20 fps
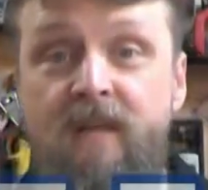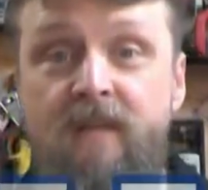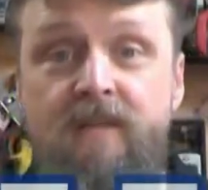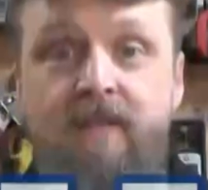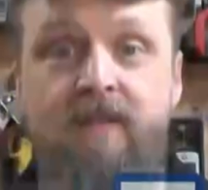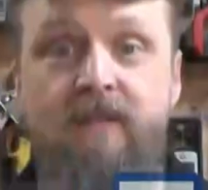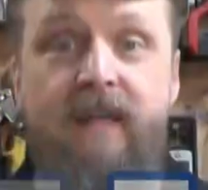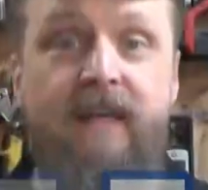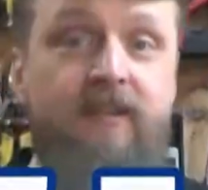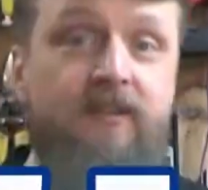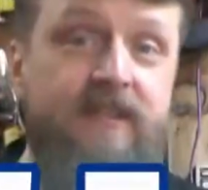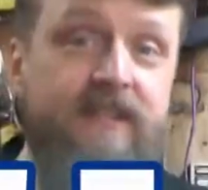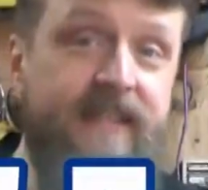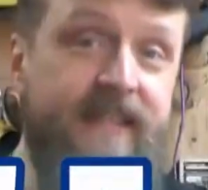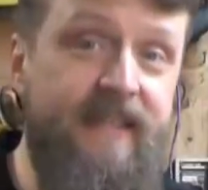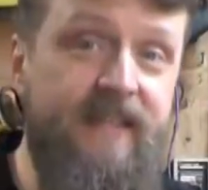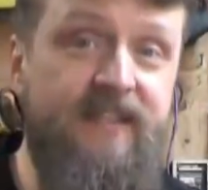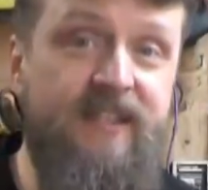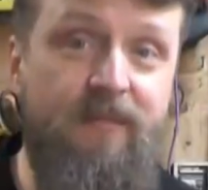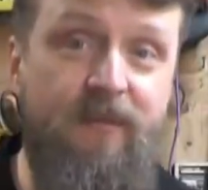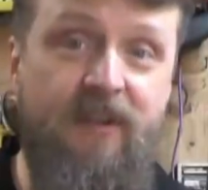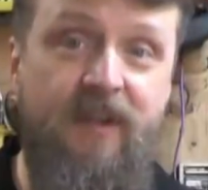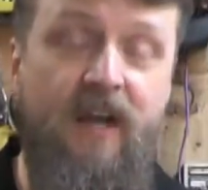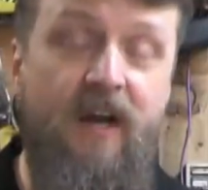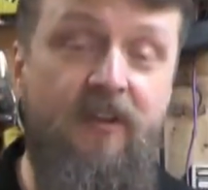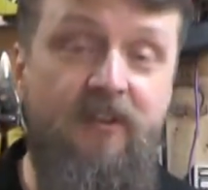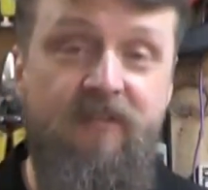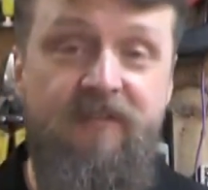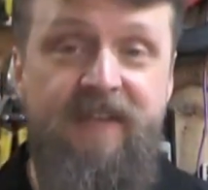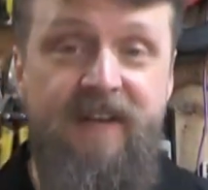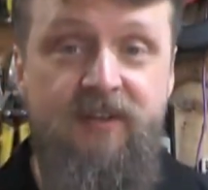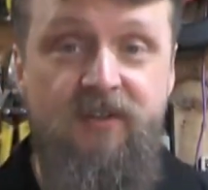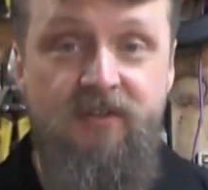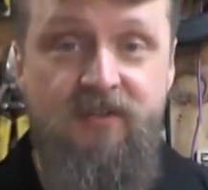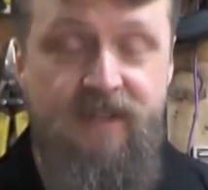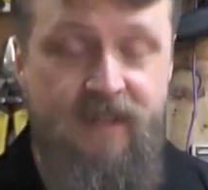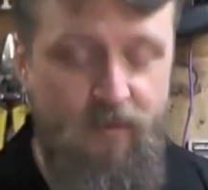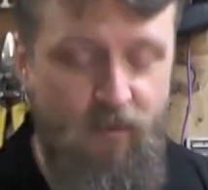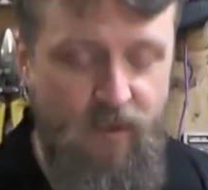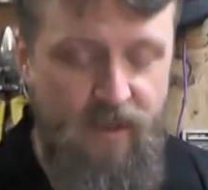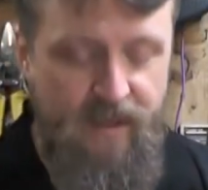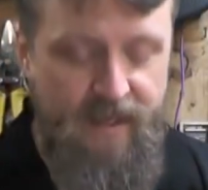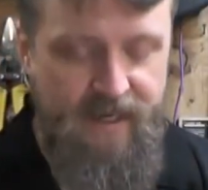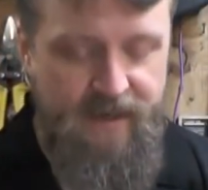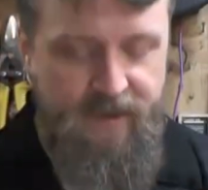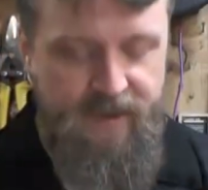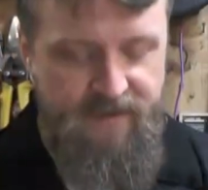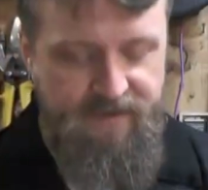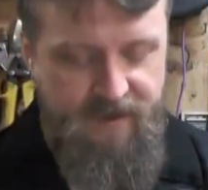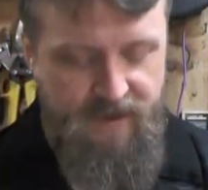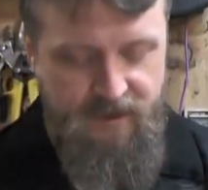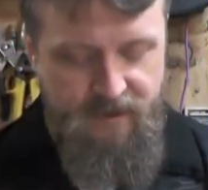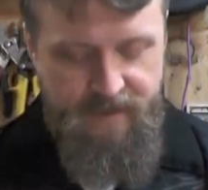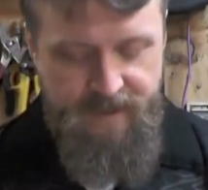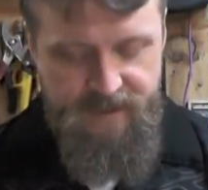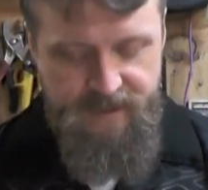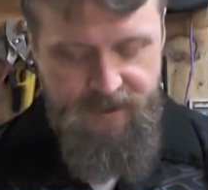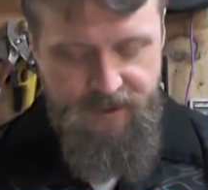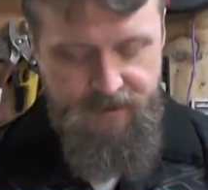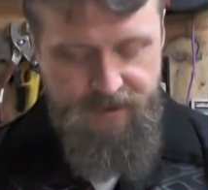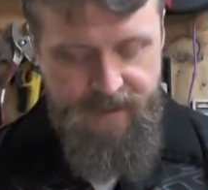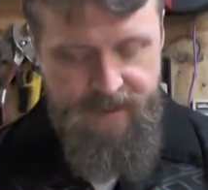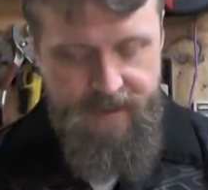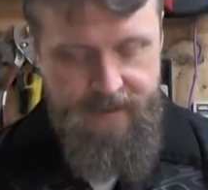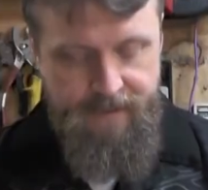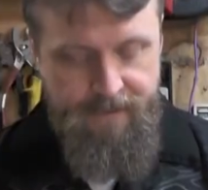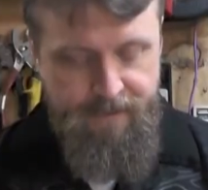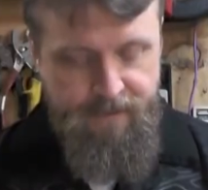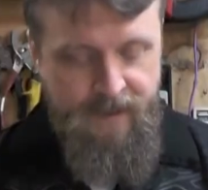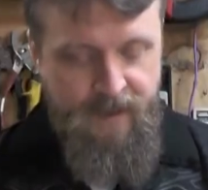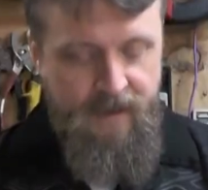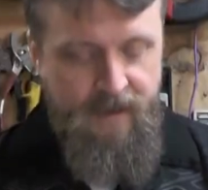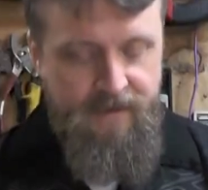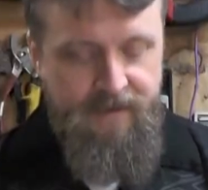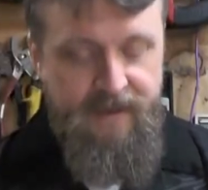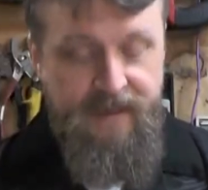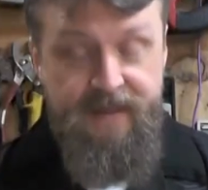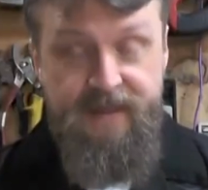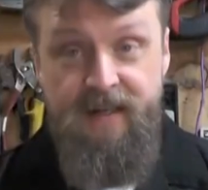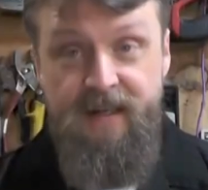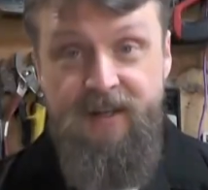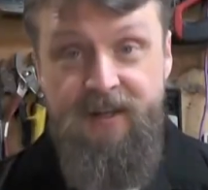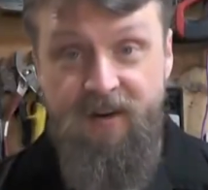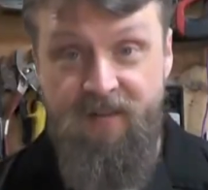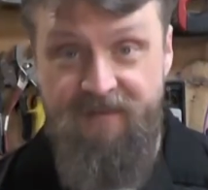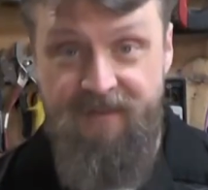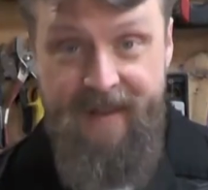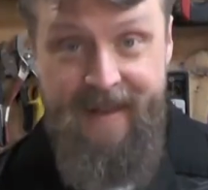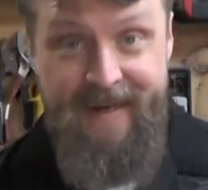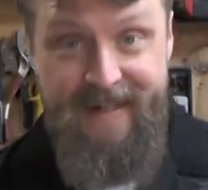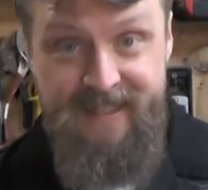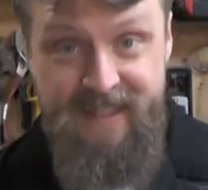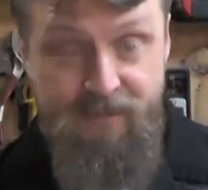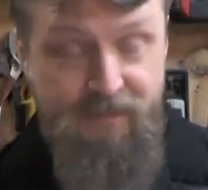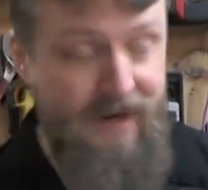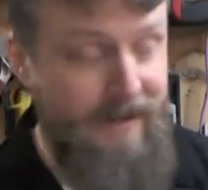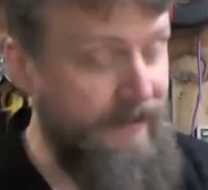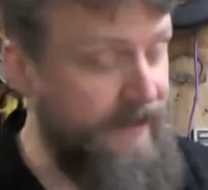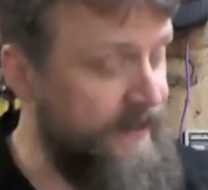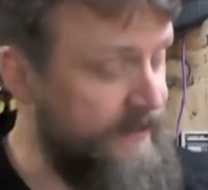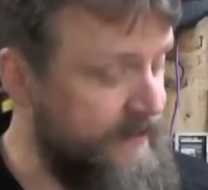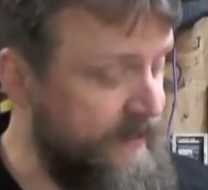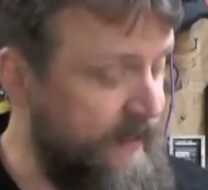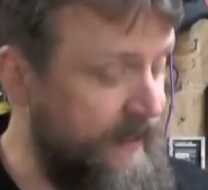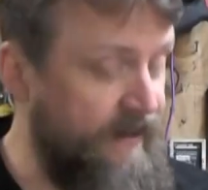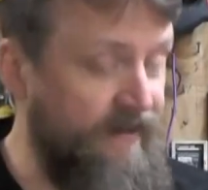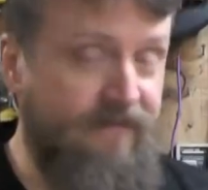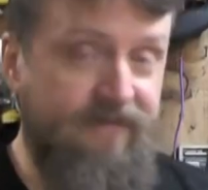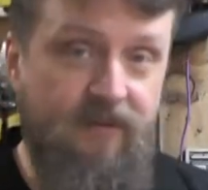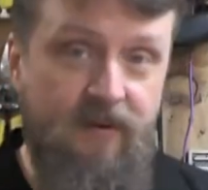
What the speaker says: So next, let's get into some of the other features that I really like about the phone that makes it unique, that your flagship probably doesn't have.